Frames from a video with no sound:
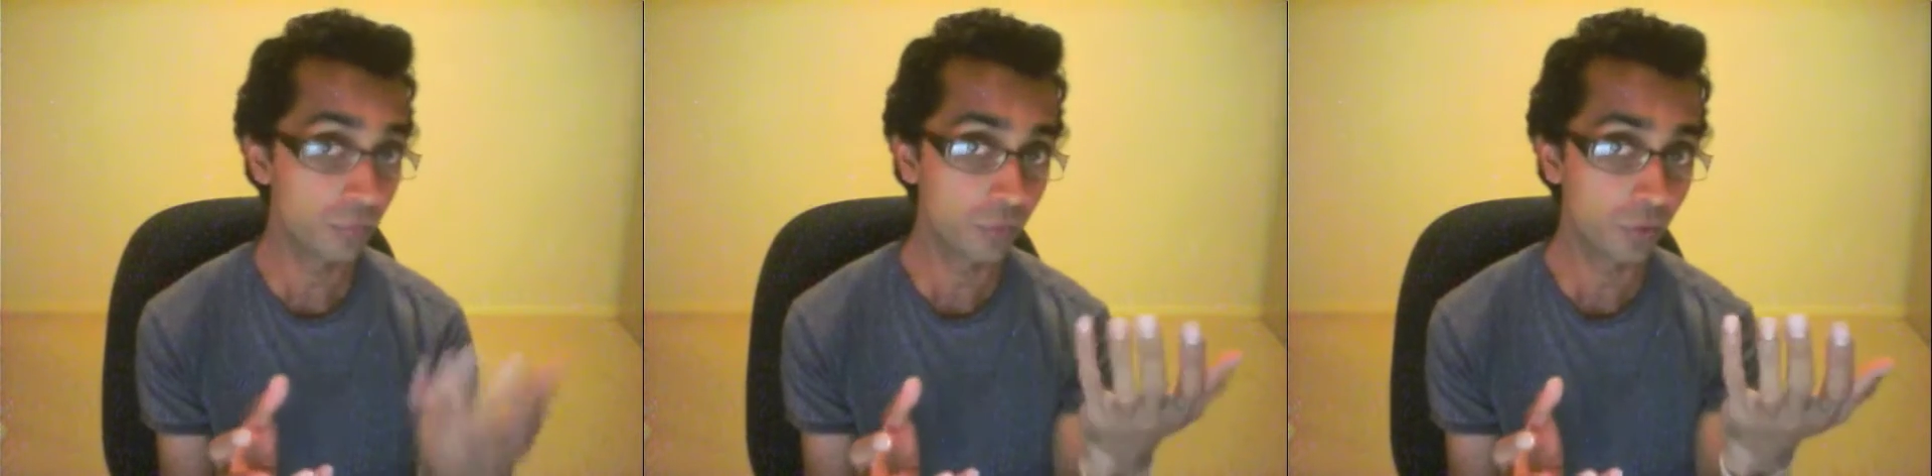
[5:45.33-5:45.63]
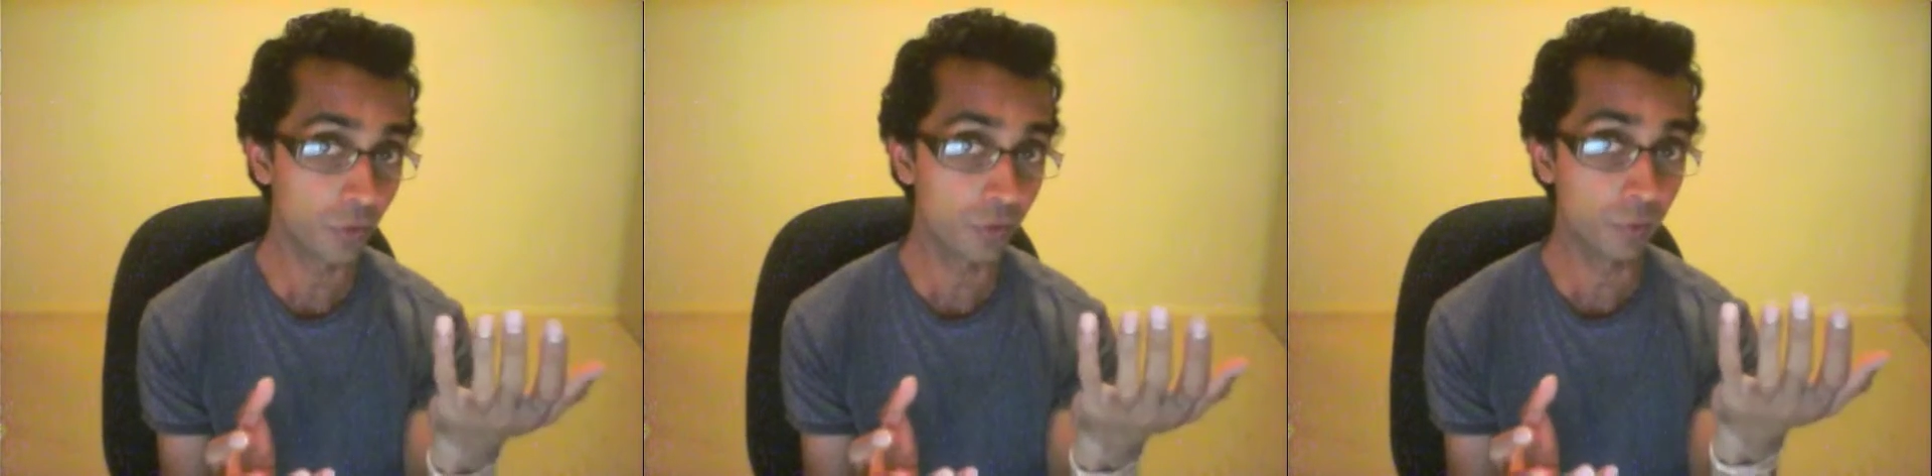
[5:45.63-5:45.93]

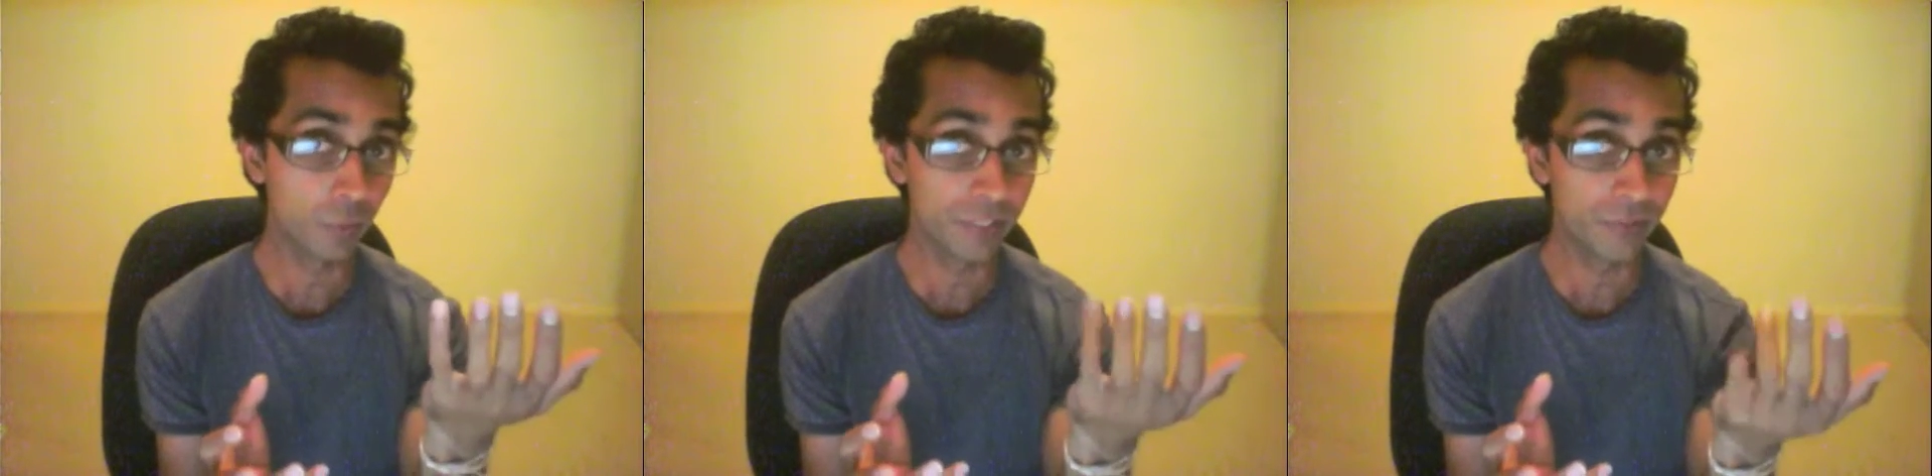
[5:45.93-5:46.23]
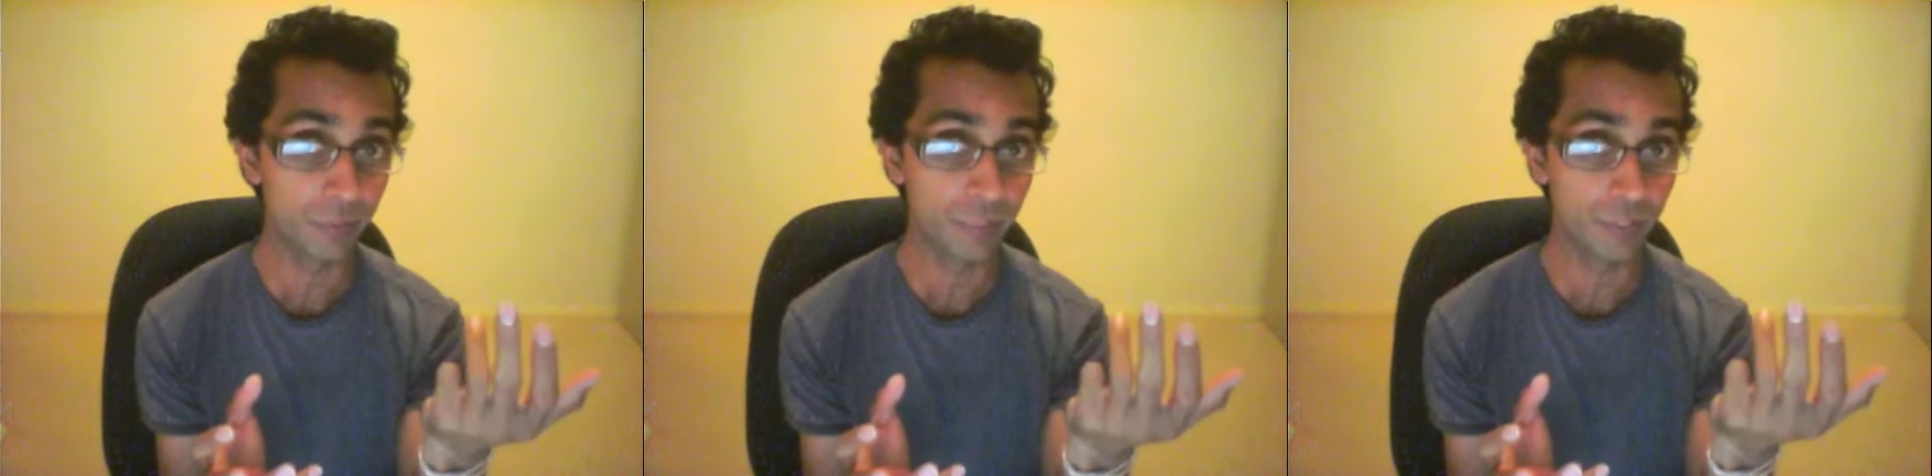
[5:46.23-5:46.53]
so
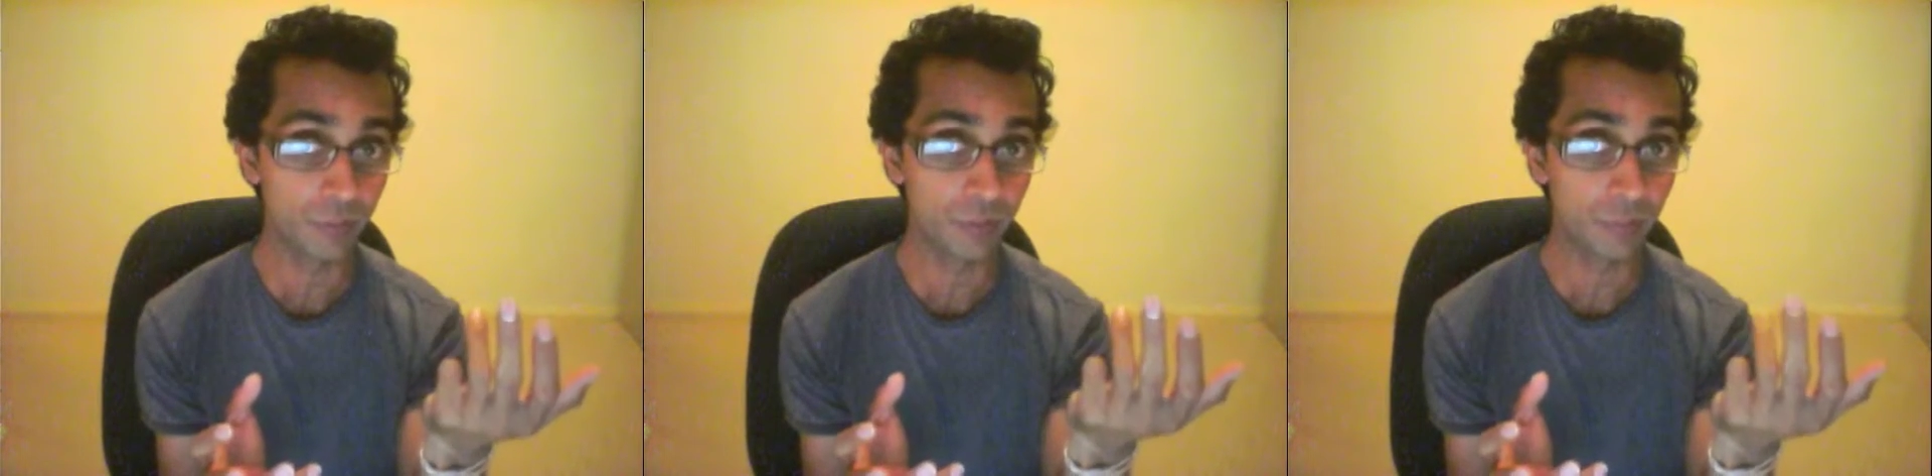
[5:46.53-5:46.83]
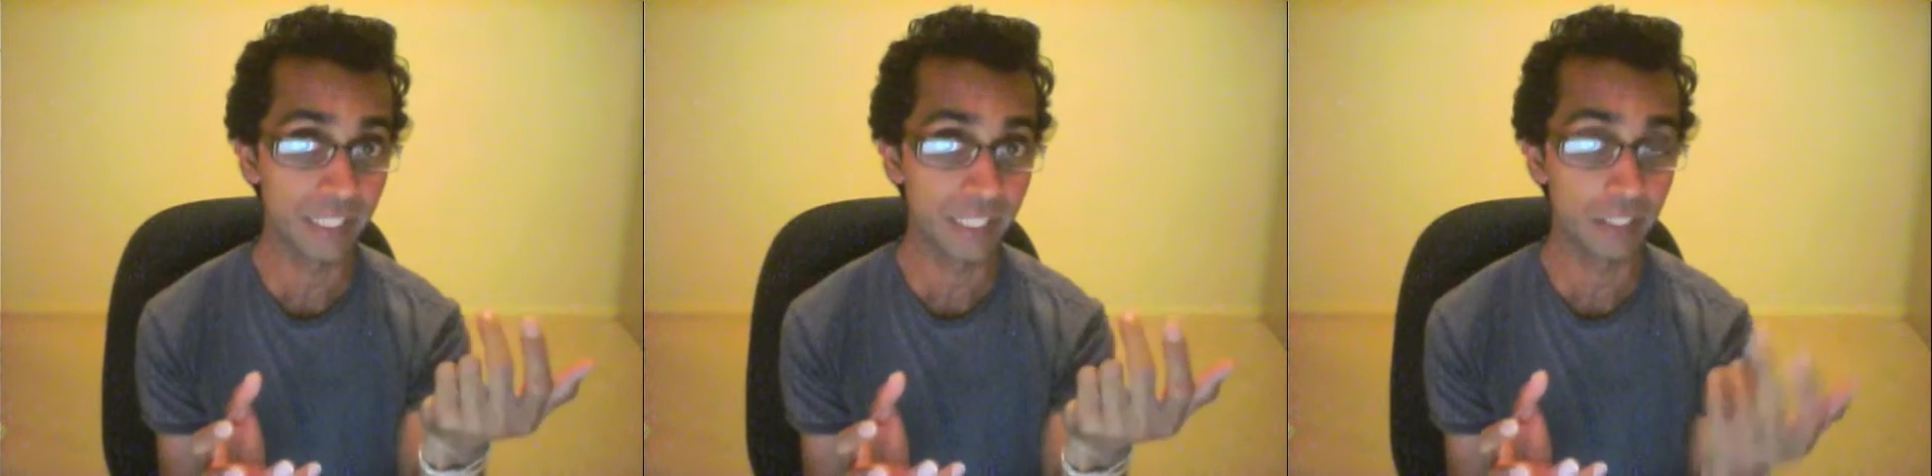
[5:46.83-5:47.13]
whether it be through the
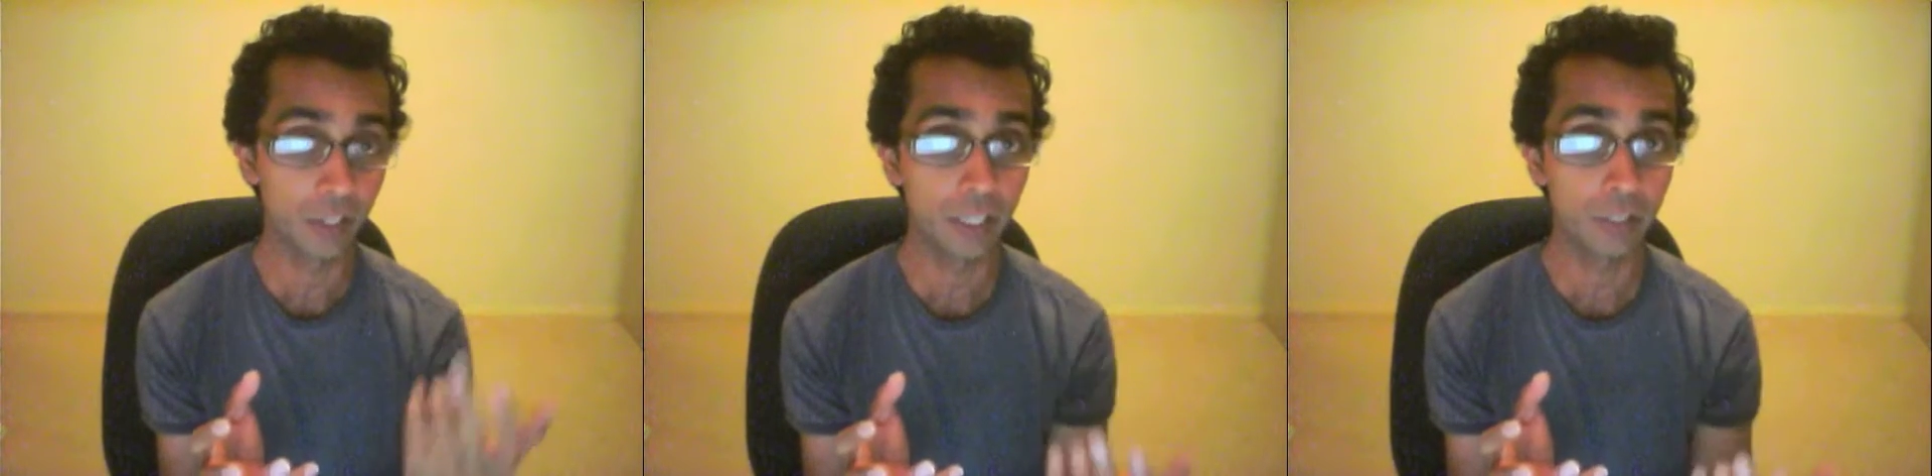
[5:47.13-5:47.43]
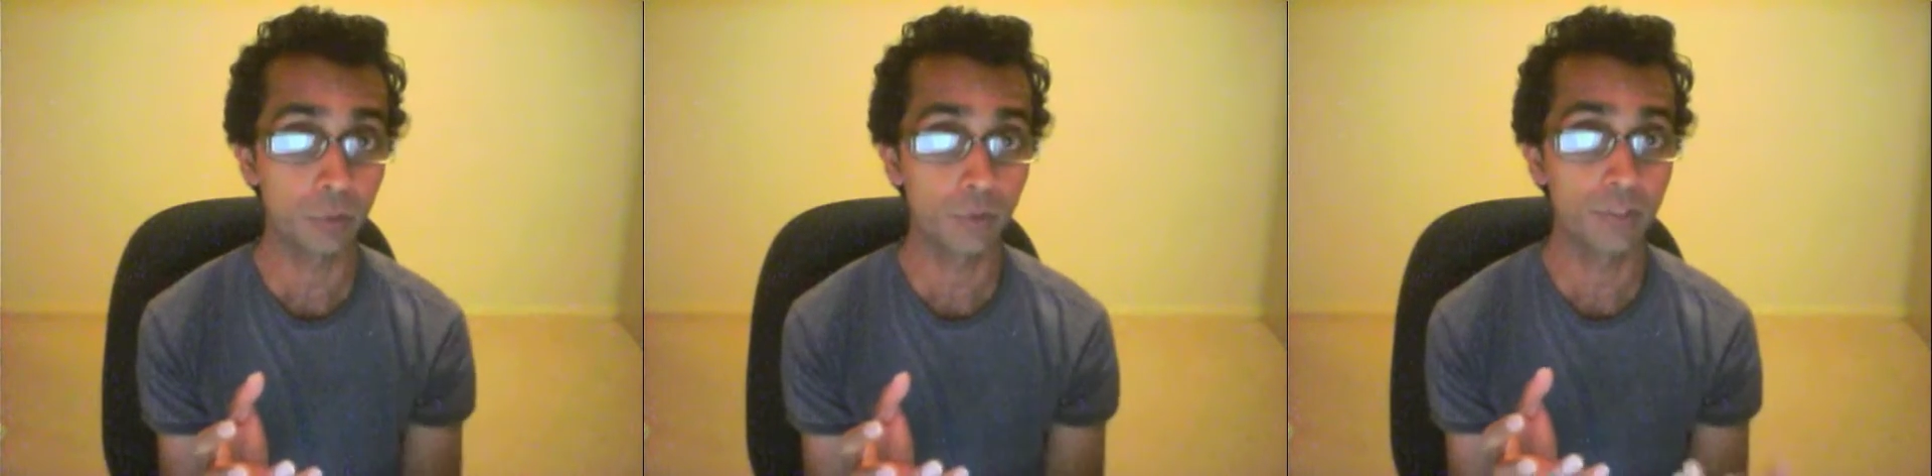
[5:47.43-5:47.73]
B and the I
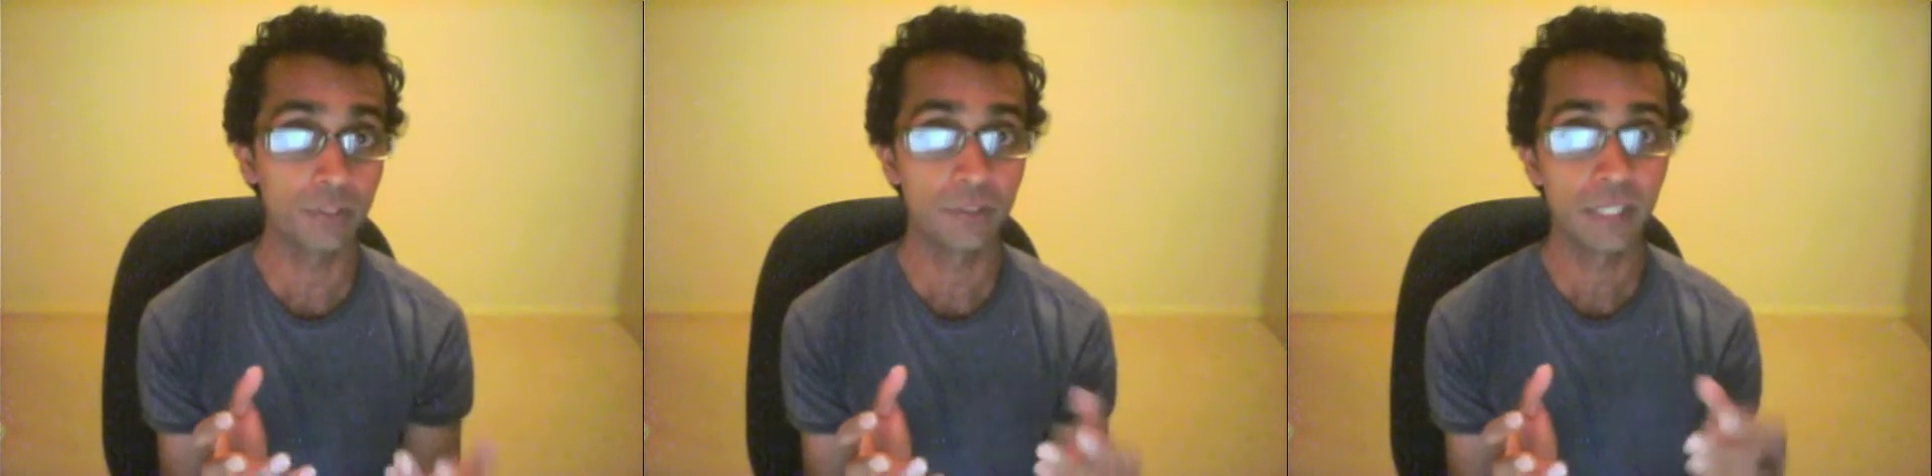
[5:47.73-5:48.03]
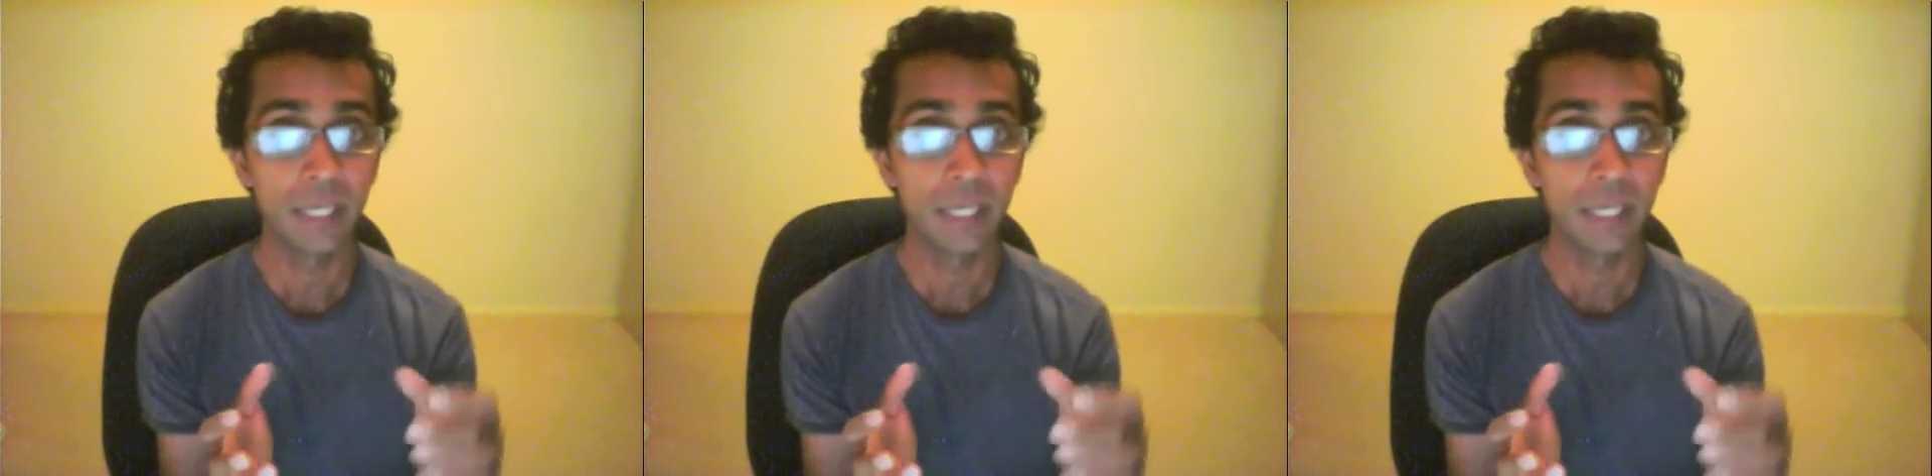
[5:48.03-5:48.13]
quadrants,